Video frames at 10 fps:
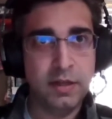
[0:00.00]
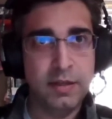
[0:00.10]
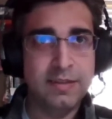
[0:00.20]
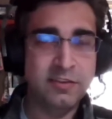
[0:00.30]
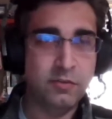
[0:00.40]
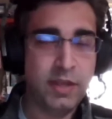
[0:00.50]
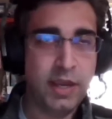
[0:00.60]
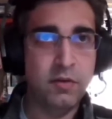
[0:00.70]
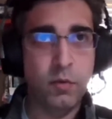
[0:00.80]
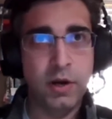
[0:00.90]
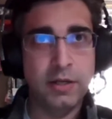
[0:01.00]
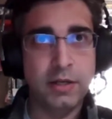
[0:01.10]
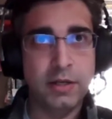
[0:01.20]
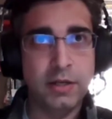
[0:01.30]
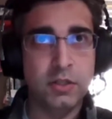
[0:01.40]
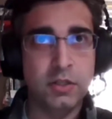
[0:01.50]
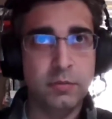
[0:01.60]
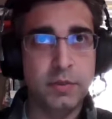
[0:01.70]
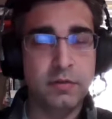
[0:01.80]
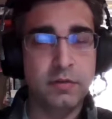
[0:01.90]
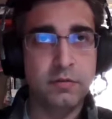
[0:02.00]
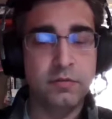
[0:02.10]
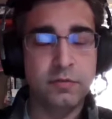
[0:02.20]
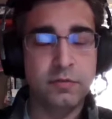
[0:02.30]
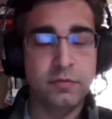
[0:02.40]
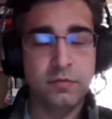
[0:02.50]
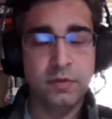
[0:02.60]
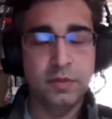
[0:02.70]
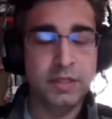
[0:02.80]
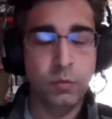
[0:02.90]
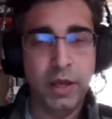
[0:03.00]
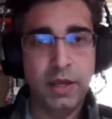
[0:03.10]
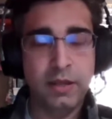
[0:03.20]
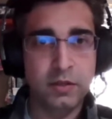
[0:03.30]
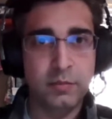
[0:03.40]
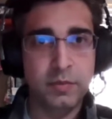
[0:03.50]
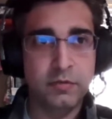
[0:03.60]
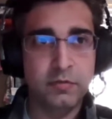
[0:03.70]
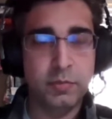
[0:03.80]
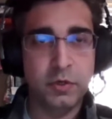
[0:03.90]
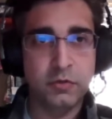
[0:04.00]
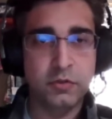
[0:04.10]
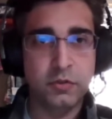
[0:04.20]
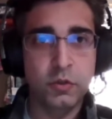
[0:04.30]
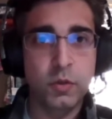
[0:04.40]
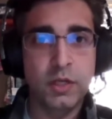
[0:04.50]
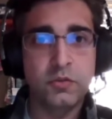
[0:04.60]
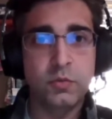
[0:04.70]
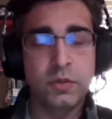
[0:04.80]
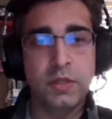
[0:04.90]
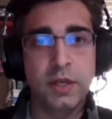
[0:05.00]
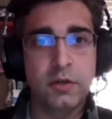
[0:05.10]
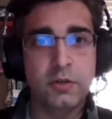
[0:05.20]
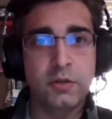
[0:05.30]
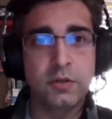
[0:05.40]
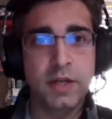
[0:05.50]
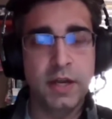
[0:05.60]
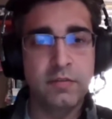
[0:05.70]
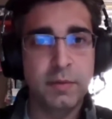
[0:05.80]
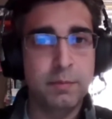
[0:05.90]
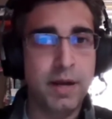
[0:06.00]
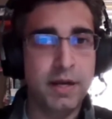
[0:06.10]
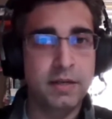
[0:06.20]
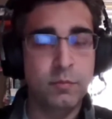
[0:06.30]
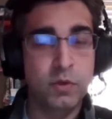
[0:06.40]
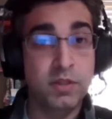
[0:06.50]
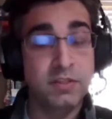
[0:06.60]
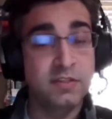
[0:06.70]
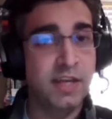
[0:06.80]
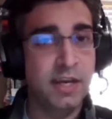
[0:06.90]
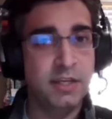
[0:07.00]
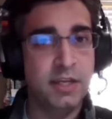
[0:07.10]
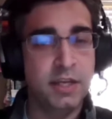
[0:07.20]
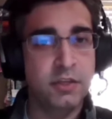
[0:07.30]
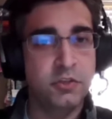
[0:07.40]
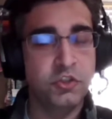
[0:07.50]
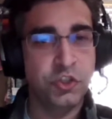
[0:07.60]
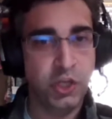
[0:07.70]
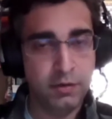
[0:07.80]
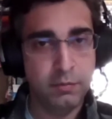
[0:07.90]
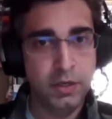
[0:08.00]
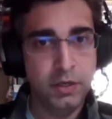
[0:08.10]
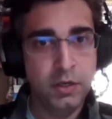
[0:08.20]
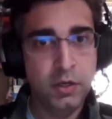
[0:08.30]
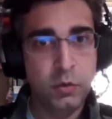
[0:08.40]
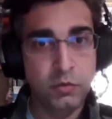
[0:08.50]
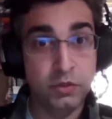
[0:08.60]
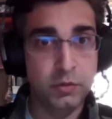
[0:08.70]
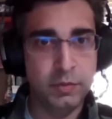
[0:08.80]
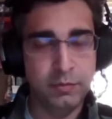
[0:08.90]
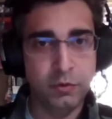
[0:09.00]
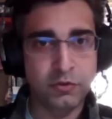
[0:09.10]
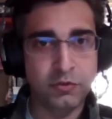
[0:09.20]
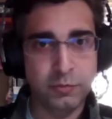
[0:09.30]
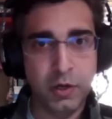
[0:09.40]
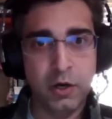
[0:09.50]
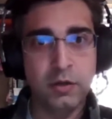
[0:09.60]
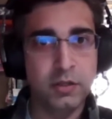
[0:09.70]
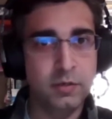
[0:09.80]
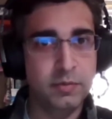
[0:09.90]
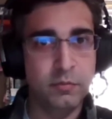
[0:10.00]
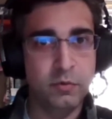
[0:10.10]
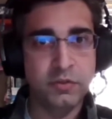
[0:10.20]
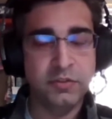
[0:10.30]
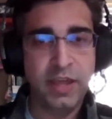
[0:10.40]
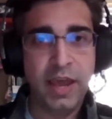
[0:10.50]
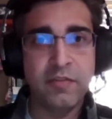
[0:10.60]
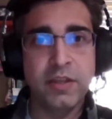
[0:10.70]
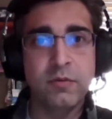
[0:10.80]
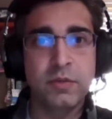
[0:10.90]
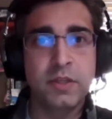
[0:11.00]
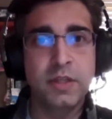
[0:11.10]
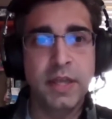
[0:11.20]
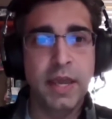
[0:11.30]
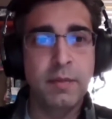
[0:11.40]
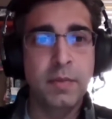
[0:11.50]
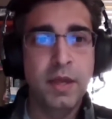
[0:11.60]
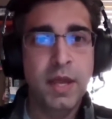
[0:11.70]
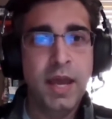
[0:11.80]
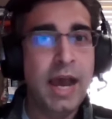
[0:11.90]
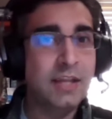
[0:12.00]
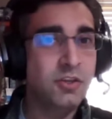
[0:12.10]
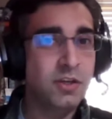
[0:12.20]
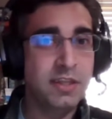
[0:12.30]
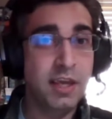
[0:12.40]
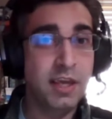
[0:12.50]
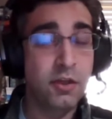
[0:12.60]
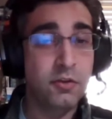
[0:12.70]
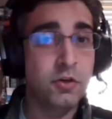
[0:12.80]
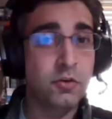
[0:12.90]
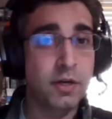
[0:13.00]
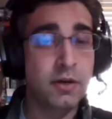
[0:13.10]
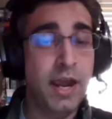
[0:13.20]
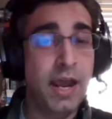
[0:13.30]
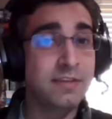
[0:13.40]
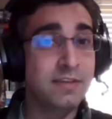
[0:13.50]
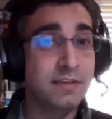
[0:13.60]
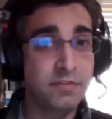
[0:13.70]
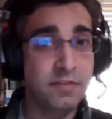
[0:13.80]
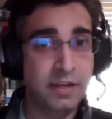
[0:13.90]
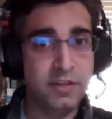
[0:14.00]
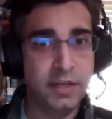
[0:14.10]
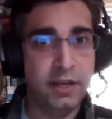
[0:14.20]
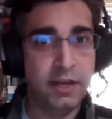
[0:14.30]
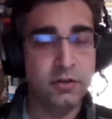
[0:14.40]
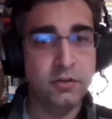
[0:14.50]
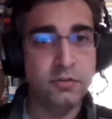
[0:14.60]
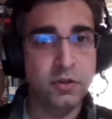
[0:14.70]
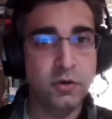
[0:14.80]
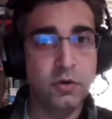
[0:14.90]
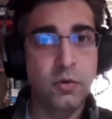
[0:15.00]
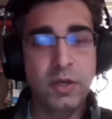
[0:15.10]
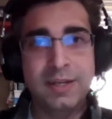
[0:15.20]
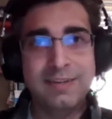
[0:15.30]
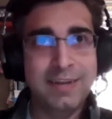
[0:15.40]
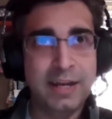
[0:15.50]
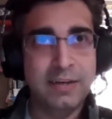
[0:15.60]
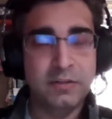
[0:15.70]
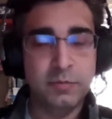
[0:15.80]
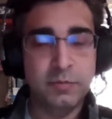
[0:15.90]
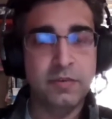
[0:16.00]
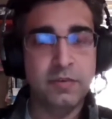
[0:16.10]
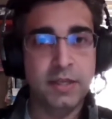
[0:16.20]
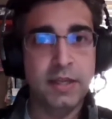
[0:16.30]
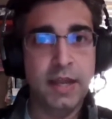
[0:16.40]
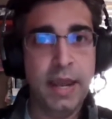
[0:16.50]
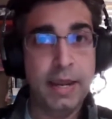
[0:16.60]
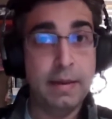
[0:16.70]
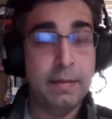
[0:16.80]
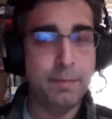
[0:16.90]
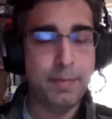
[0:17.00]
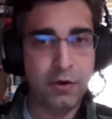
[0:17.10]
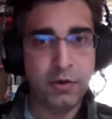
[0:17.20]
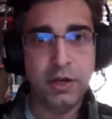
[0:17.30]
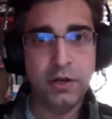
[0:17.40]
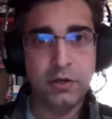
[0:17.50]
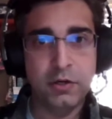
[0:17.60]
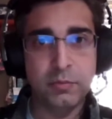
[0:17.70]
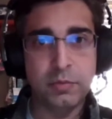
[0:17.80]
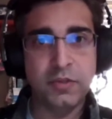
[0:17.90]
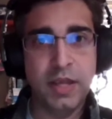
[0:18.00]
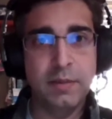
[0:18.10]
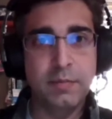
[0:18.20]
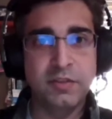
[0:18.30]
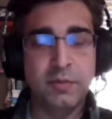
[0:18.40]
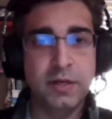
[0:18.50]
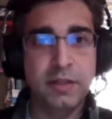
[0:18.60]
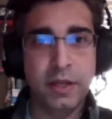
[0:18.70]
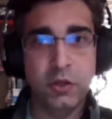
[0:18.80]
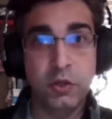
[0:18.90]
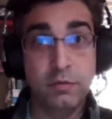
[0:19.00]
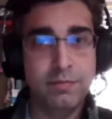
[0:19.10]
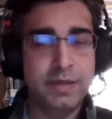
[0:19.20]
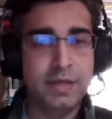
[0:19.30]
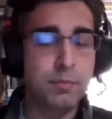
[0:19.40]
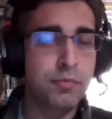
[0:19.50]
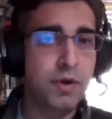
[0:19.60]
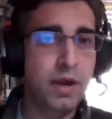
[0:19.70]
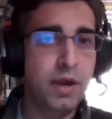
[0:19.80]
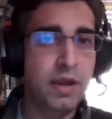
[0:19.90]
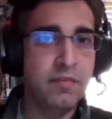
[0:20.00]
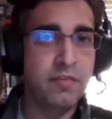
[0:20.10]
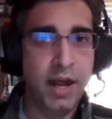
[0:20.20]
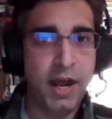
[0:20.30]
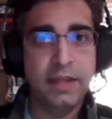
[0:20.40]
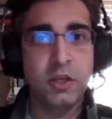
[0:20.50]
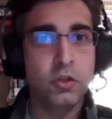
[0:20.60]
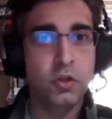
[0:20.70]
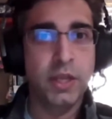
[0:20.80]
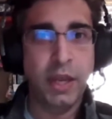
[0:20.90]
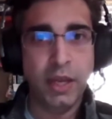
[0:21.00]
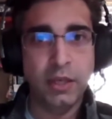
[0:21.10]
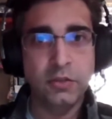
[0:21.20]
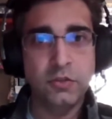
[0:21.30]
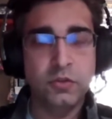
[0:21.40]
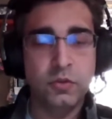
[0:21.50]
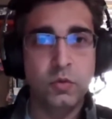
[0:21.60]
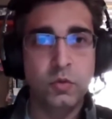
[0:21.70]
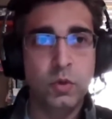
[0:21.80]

this is kind of where I took a little bit of leeway, a little bit of personal nuance with the character and kind of combined him with his sidekick, Jim, who was a little bit more smart, a little bit more savvy within the game. I took the other career as investigator. So not specifically a bounty hunter per se, but somebody that could be a private eye that could look into